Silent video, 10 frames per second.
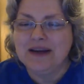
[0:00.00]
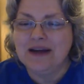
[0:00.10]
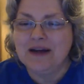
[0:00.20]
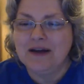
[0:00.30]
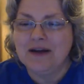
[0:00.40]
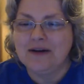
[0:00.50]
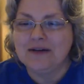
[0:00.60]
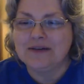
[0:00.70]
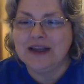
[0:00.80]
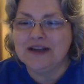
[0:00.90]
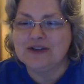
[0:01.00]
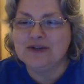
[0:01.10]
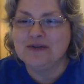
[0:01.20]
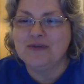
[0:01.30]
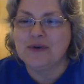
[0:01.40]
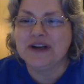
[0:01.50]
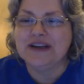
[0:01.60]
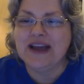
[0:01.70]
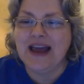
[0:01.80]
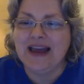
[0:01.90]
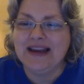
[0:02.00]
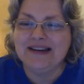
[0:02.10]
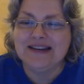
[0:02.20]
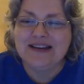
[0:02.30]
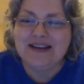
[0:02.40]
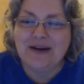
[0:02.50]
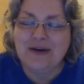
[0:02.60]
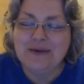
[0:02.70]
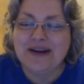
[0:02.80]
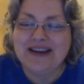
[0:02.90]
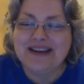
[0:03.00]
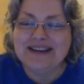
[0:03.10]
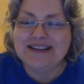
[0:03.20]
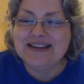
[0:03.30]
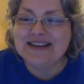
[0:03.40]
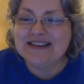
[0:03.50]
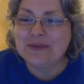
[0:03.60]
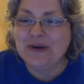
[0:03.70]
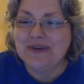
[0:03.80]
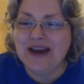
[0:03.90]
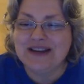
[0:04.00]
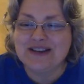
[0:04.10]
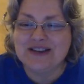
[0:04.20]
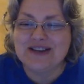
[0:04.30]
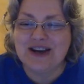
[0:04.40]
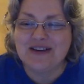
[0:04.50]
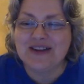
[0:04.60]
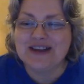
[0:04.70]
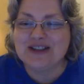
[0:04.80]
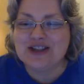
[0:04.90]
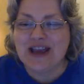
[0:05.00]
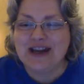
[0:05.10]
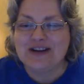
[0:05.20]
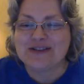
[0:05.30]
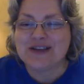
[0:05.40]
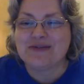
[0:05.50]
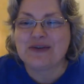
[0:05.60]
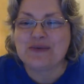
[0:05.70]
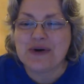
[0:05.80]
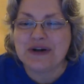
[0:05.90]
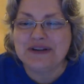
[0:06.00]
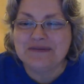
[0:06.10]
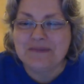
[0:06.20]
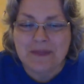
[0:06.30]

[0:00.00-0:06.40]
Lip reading: 249. Oh my goodness, we've got to share these channels, everyone.